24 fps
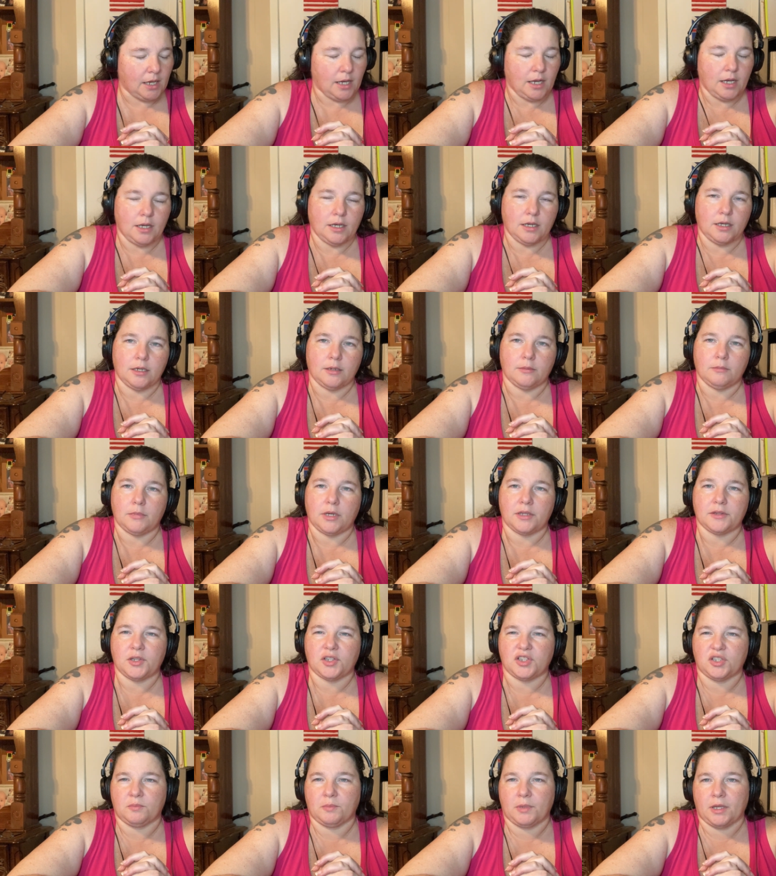um, I
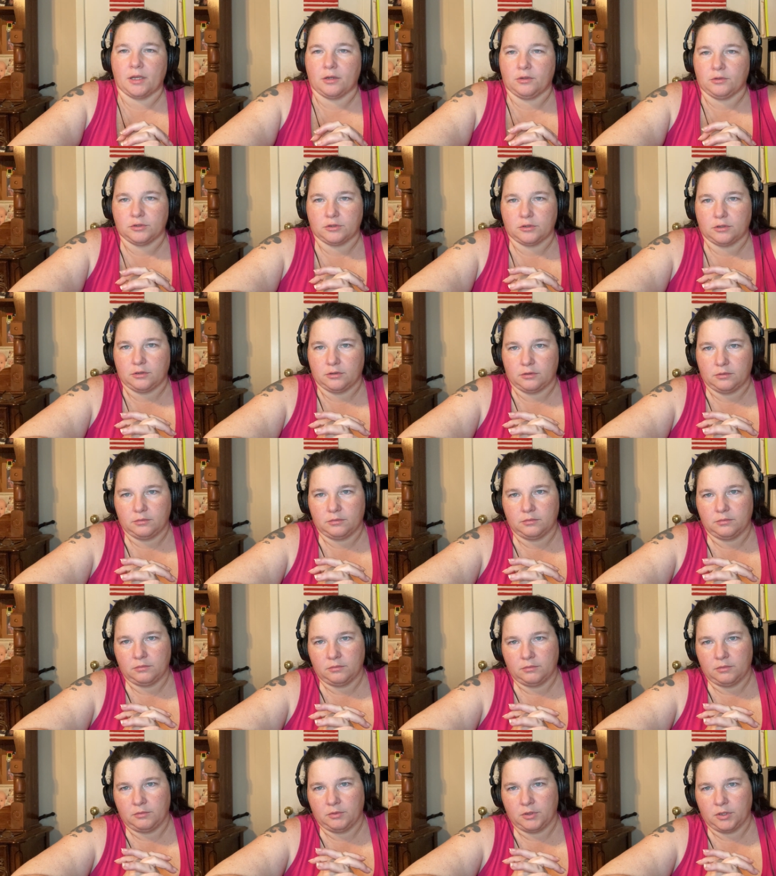think the Bengals gonna
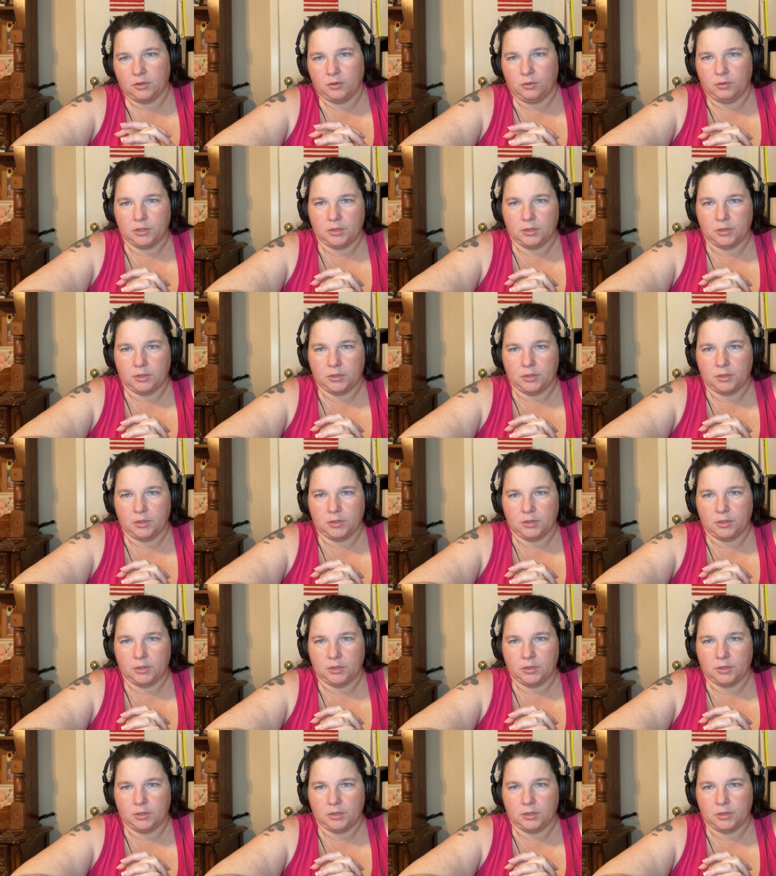we'll go